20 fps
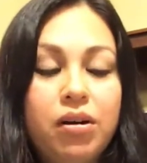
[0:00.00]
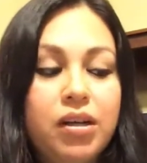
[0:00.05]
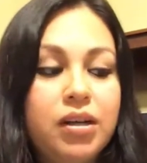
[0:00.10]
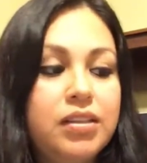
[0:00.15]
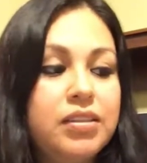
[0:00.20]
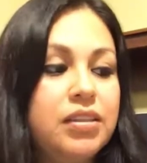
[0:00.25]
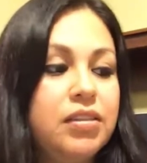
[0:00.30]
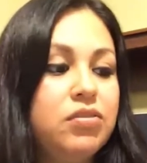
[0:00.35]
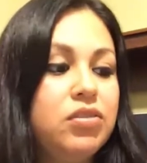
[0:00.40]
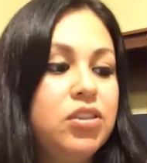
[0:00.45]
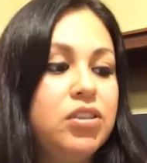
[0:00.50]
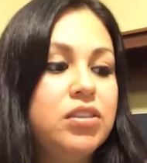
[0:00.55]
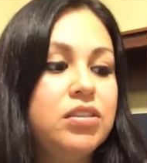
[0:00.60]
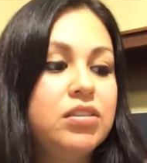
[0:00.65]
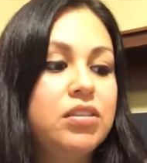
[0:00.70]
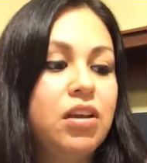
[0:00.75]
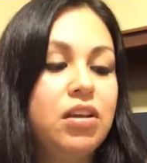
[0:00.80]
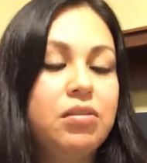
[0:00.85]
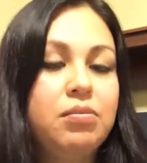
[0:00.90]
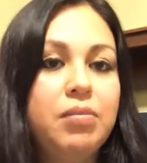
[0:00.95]
because I've just
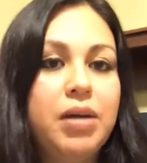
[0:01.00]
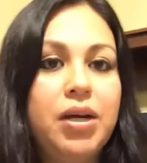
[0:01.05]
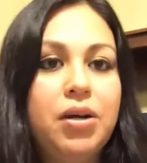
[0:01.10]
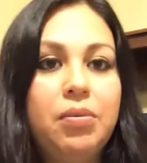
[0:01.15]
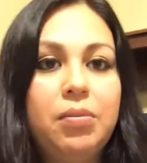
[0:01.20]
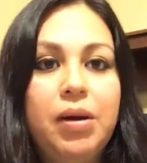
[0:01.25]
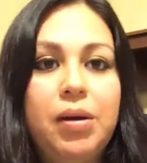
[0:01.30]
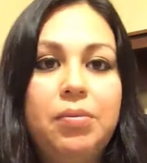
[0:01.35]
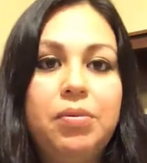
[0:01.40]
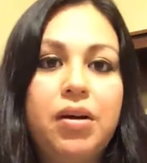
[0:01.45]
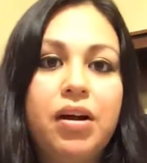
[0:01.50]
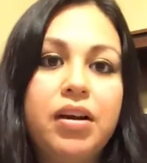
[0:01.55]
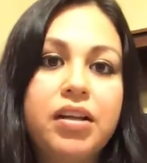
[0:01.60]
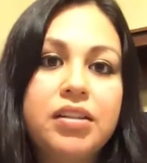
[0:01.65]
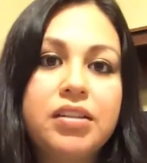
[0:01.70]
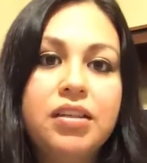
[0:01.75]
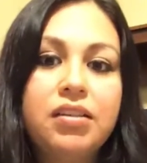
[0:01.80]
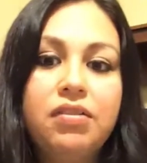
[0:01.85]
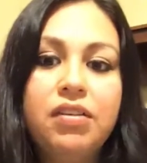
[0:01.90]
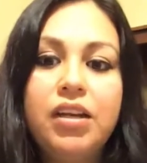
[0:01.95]
gotten better about
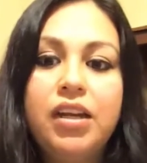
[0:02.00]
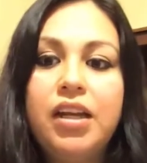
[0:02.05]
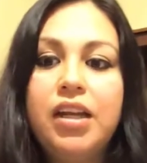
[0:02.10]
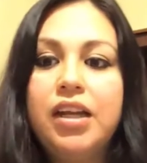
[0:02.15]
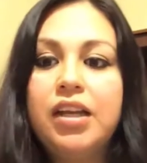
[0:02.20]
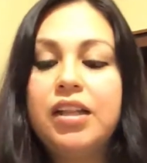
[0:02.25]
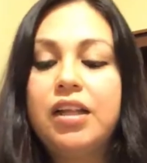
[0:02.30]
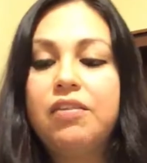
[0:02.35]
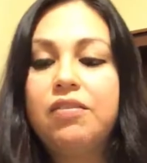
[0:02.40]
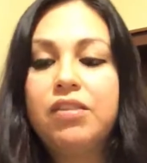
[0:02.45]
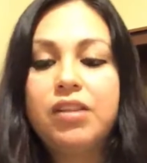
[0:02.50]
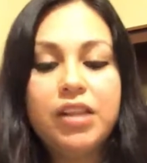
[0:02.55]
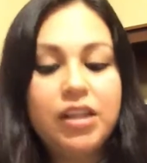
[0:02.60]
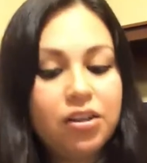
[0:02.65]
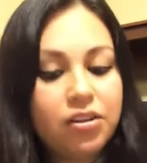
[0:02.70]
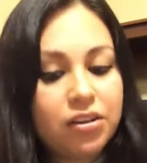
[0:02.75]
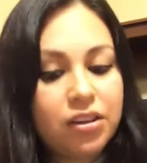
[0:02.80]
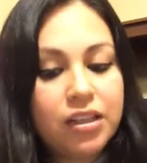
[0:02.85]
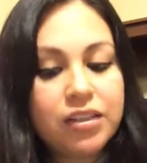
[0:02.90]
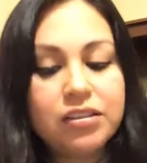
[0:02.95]
productivity and I've
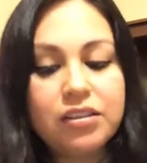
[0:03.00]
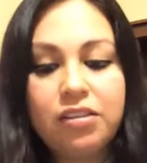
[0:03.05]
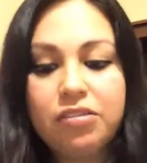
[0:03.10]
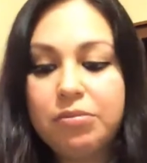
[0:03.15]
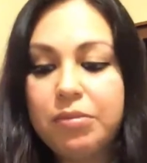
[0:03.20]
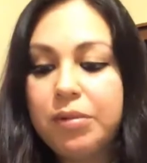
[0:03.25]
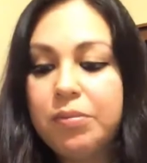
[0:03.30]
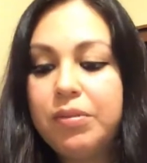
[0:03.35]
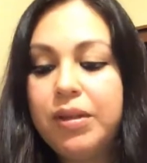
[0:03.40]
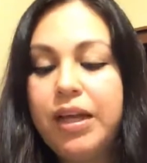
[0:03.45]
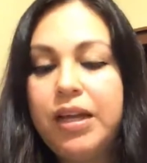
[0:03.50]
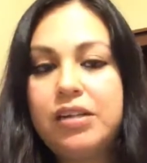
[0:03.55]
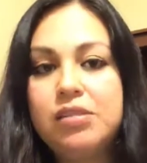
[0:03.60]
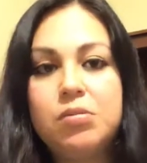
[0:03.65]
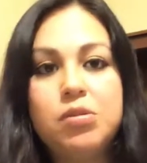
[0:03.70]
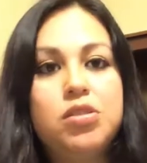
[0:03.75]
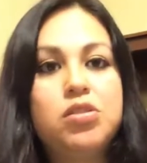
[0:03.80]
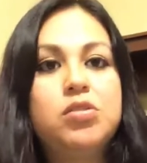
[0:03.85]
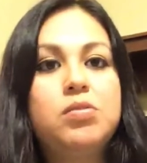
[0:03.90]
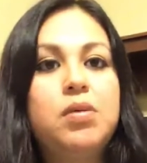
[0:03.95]
cleared things off my plate as
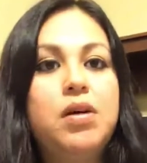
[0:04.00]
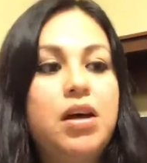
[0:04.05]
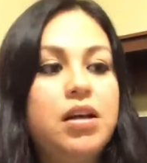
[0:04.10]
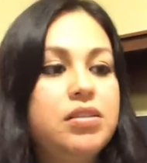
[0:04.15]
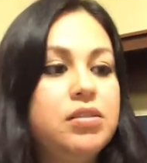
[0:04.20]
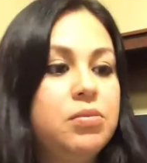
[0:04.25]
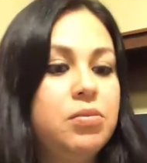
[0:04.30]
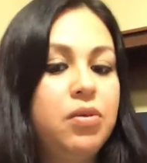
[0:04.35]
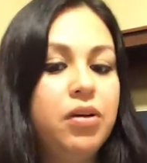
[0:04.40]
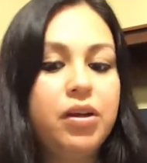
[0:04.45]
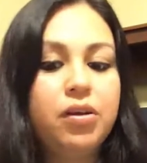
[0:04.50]
much as possible.